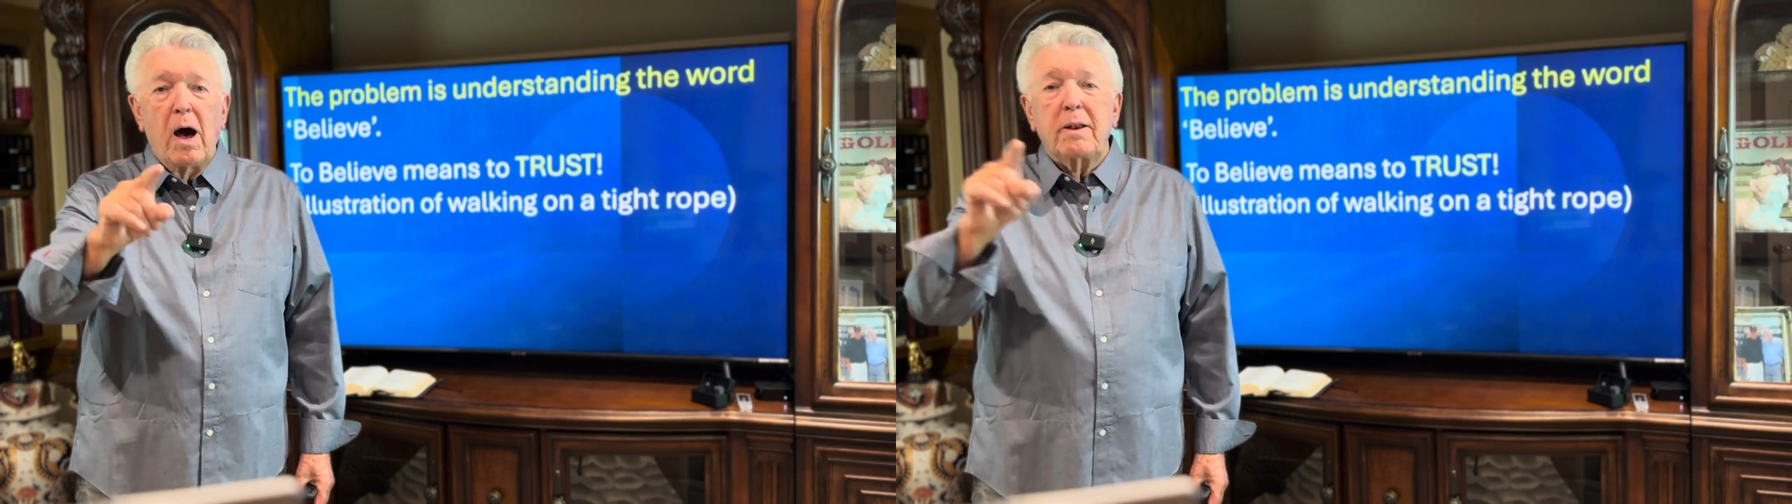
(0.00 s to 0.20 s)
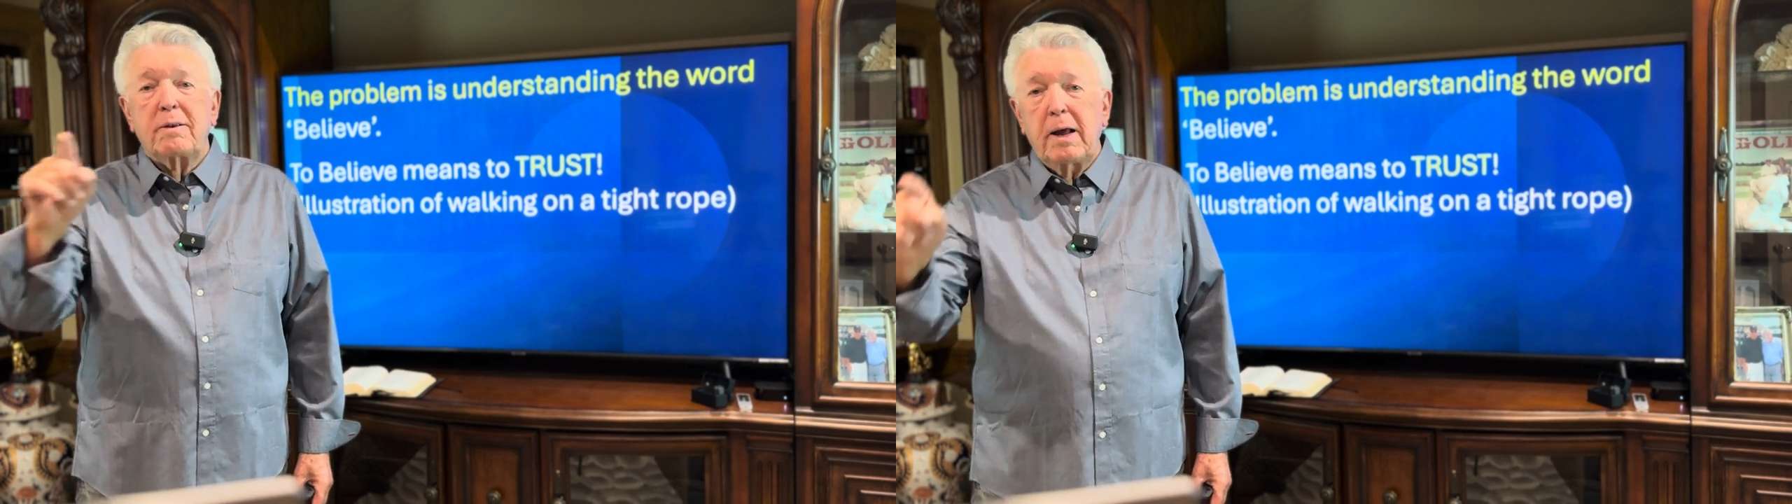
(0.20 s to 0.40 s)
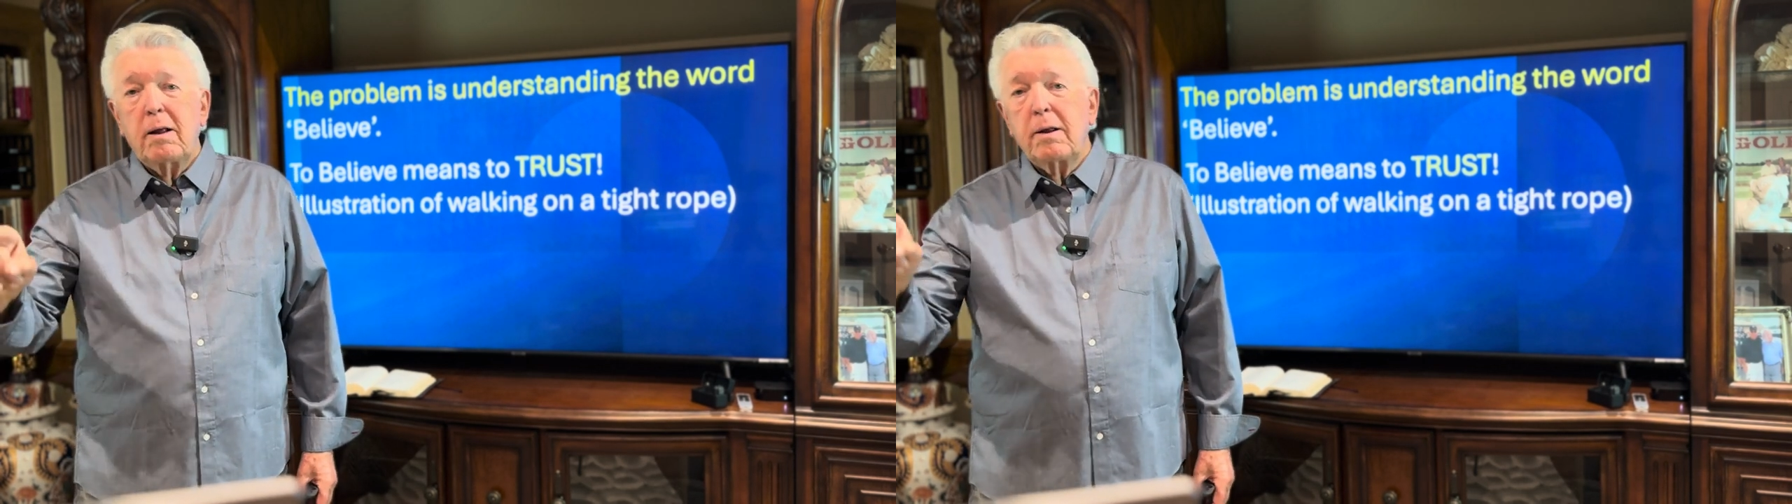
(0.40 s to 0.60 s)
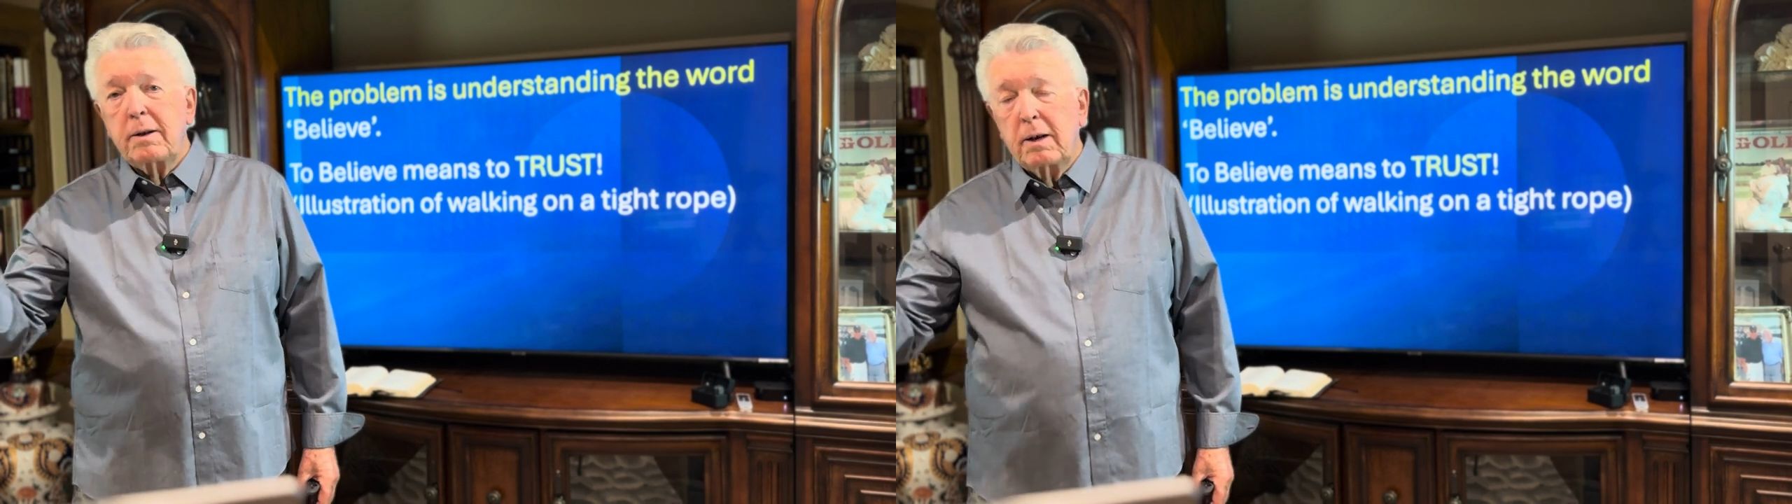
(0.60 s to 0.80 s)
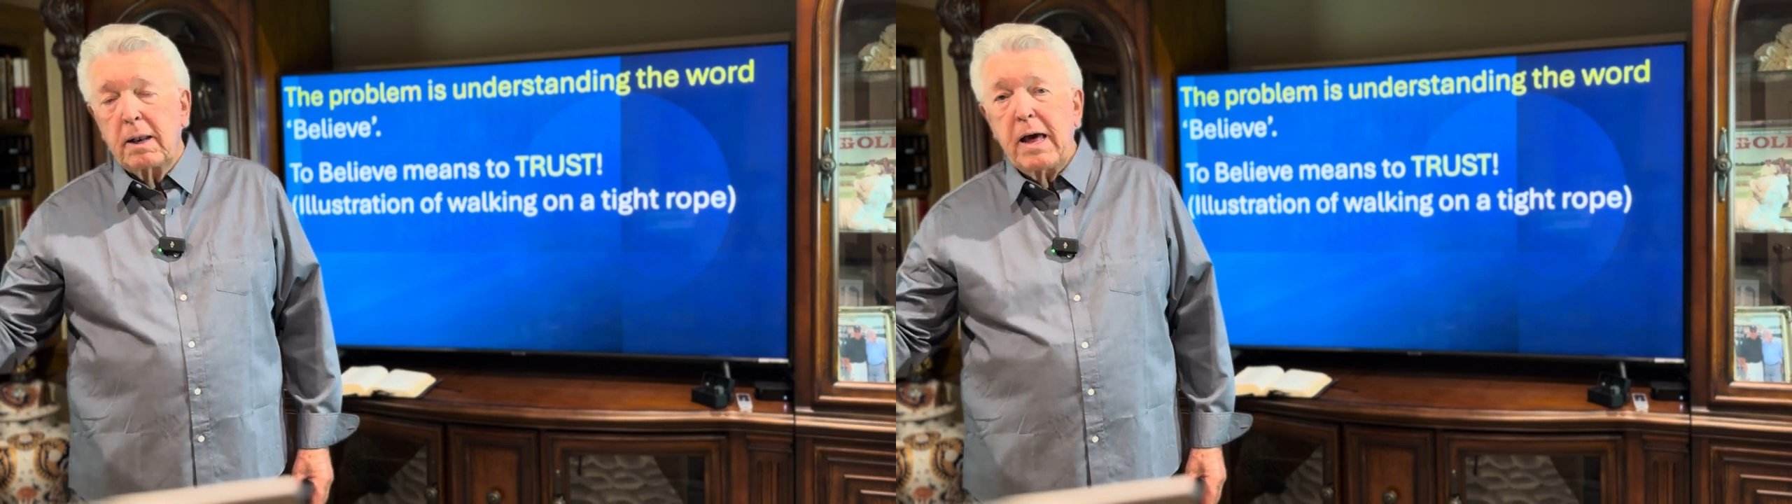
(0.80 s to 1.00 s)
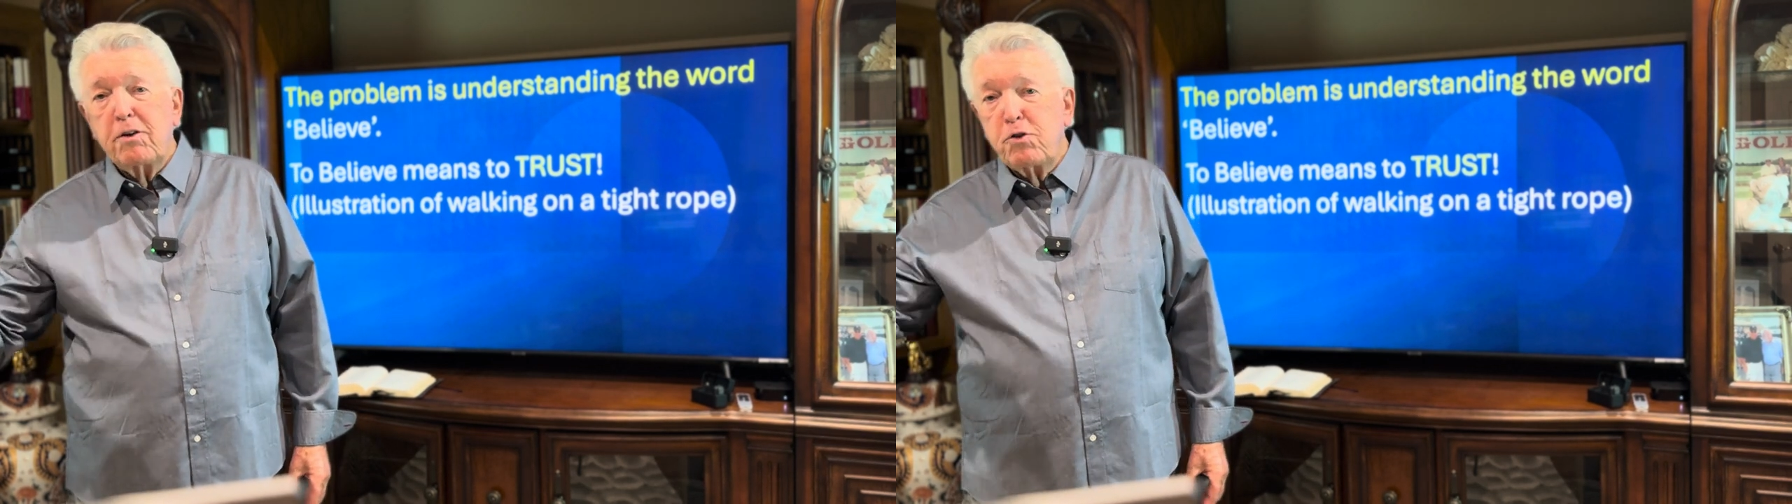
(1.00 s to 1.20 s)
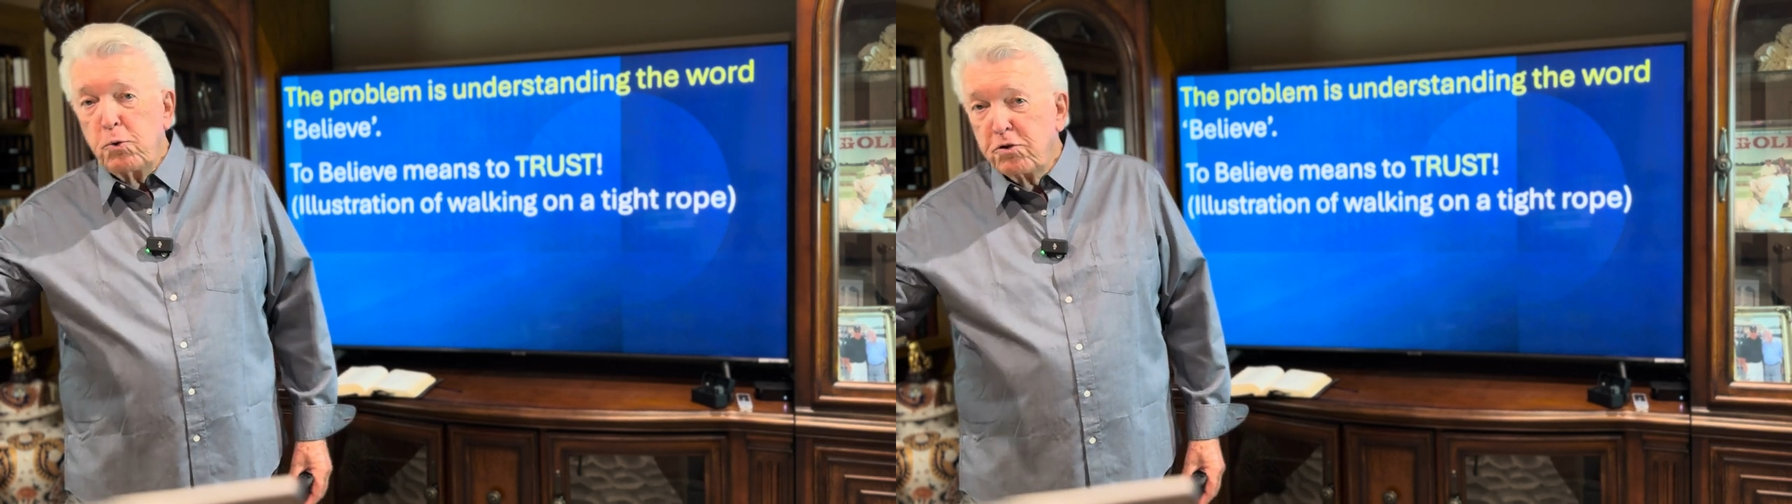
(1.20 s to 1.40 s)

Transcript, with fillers: until and unless you